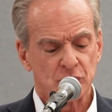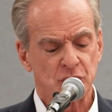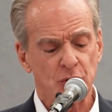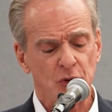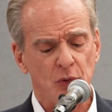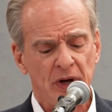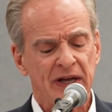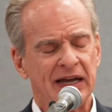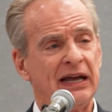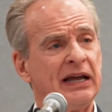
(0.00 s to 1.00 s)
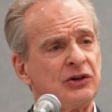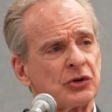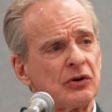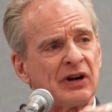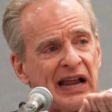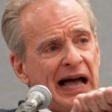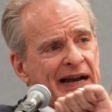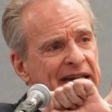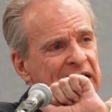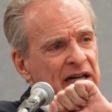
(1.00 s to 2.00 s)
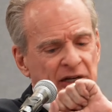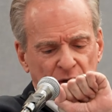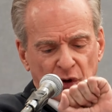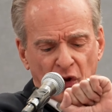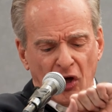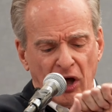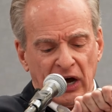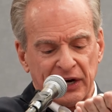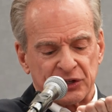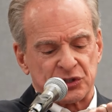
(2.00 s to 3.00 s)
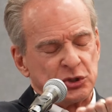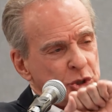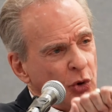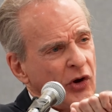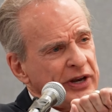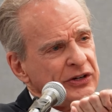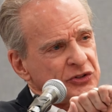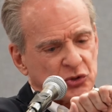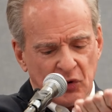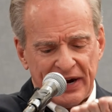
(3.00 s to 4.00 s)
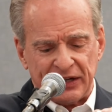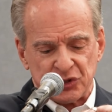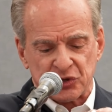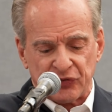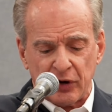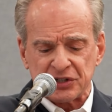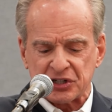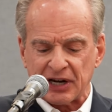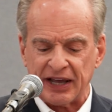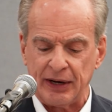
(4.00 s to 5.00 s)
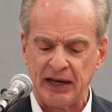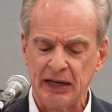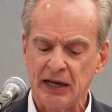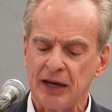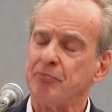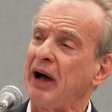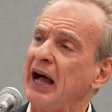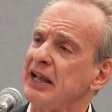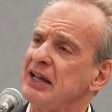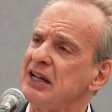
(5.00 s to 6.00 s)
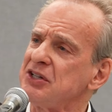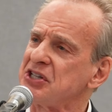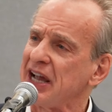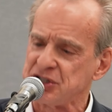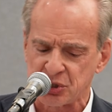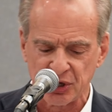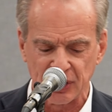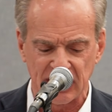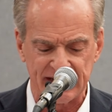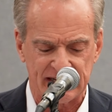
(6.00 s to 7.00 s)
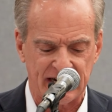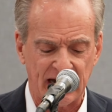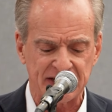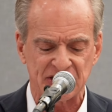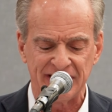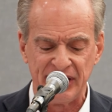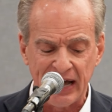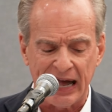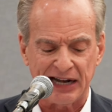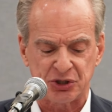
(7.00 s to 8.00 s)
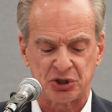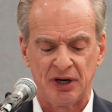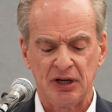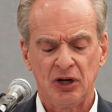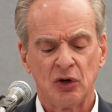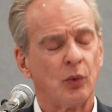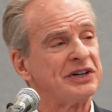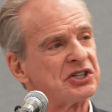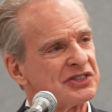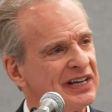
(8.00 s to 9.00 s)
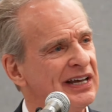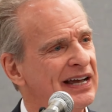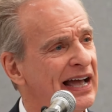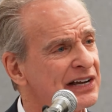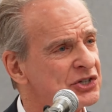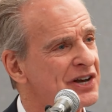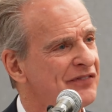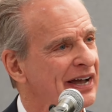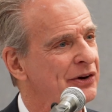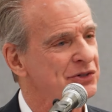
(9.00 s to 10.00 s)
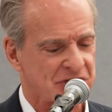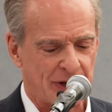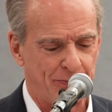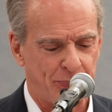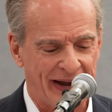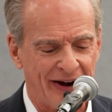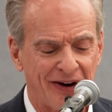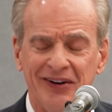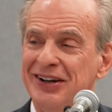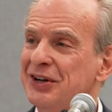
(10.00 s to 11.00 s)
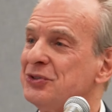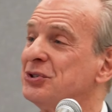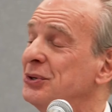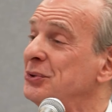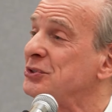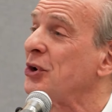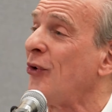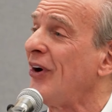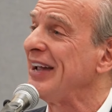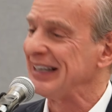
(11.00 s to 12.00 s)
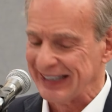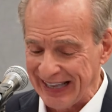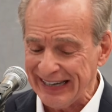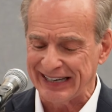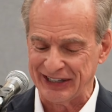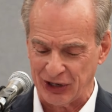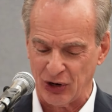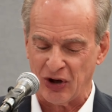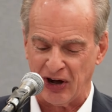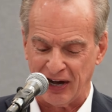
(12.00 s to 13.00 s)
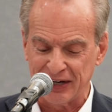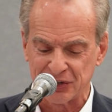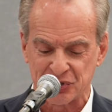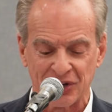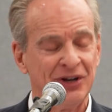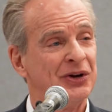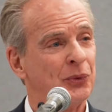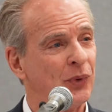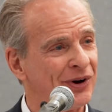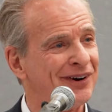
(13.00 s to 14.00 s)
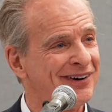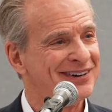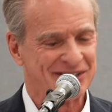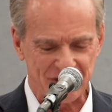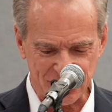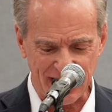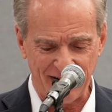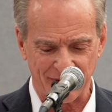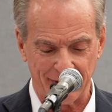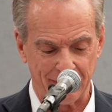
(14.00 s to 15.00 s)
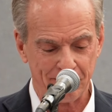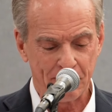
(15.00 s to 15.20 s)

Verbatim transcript: Two interlocking logs joined transversely by an intentionally cut notch, which the excavators compare to toy Lincoln logs were discovered.